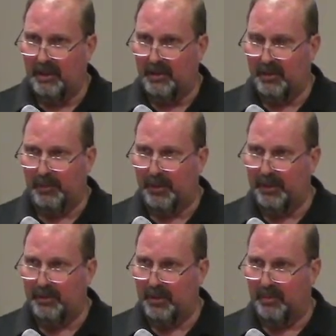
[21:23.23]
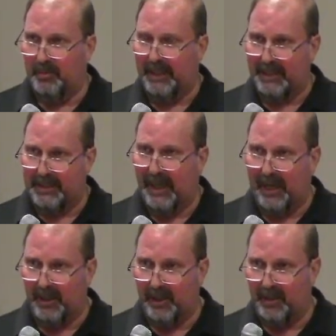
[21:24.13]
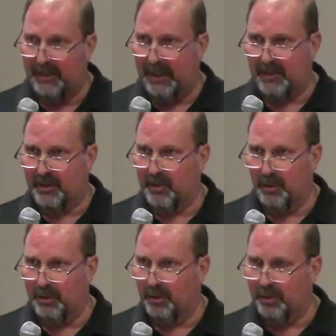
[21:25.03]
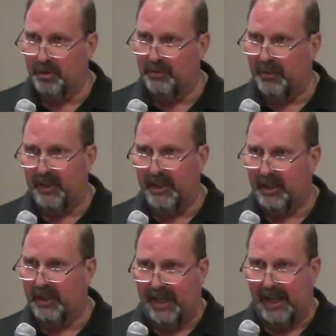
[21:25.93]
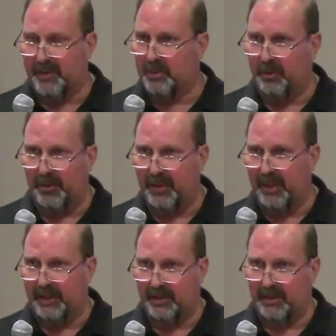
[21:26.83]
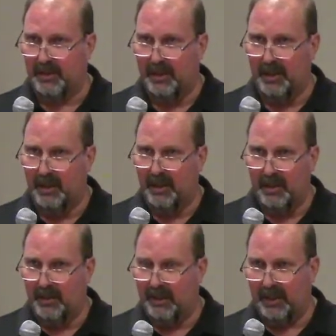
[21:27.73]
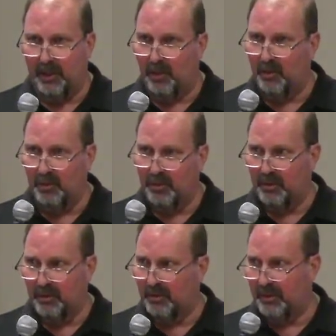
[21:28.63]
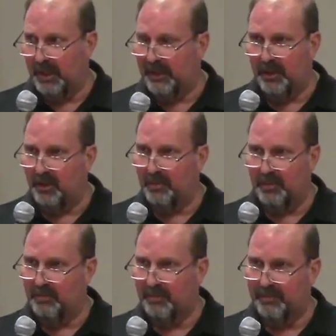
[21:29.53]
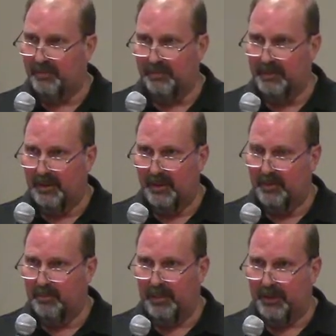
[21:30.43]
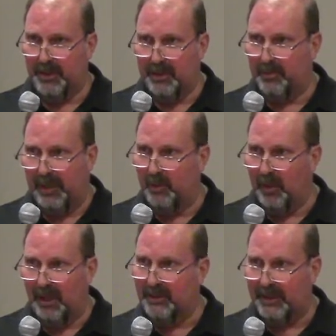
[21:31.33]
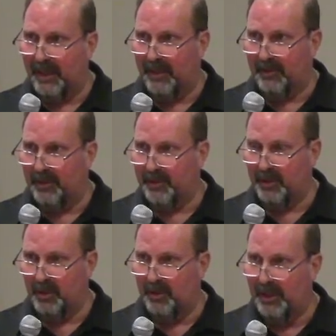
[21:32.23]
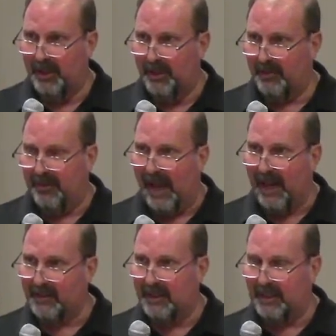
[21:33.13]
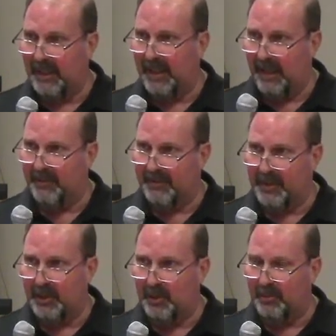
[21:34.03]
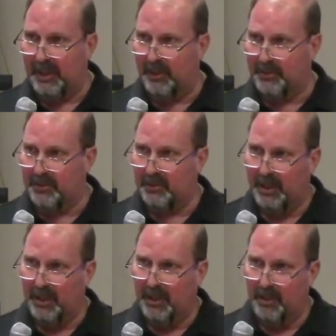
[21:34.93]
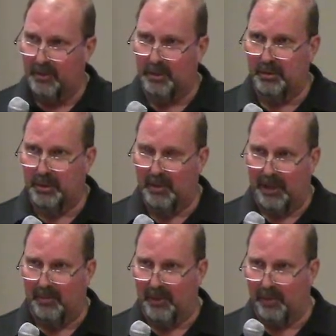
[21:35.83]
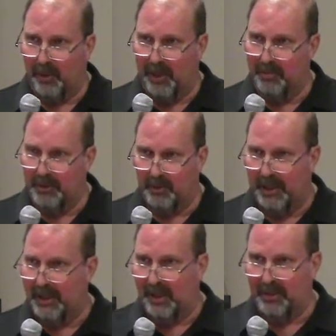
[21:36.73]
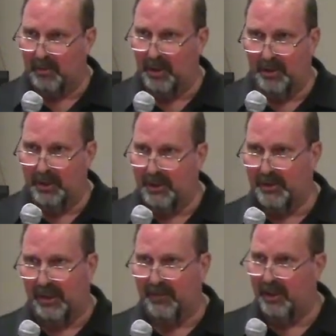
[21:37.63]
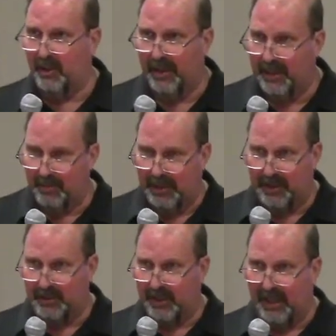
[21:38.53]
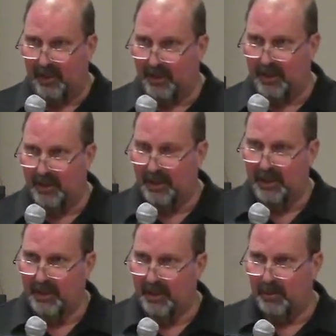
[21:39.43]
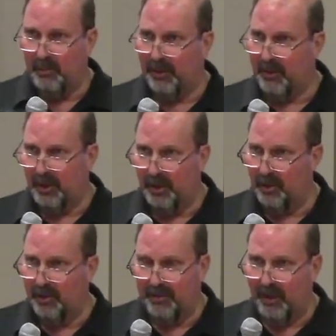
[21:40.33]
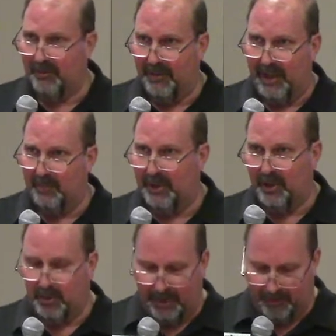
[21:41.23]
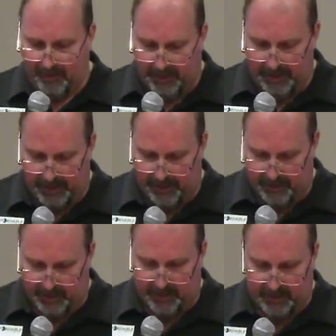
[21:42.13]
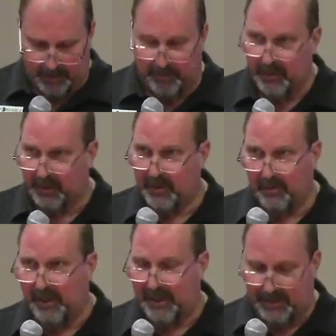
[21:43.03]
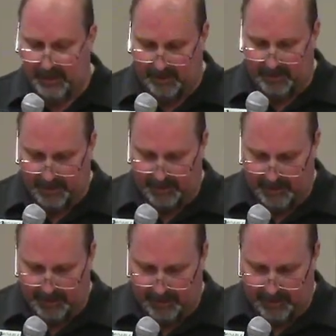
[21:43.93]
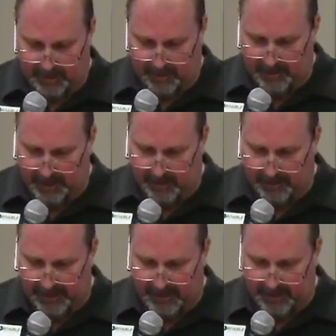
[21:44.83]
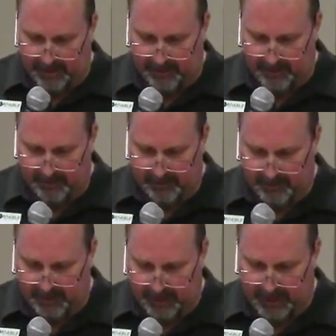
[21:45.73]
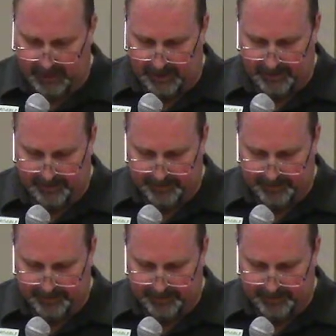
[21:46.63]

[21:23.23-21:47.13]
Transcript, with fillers: to produce to make a tire that's those are two very unnatural things they don't they don't participate well together. So the fact that they have steel belts glued to rubber and we're able to run down the road at 70 or 80 miles an hour with the load of our family or whatever in it is just an it's an amazing it's an amazing thing.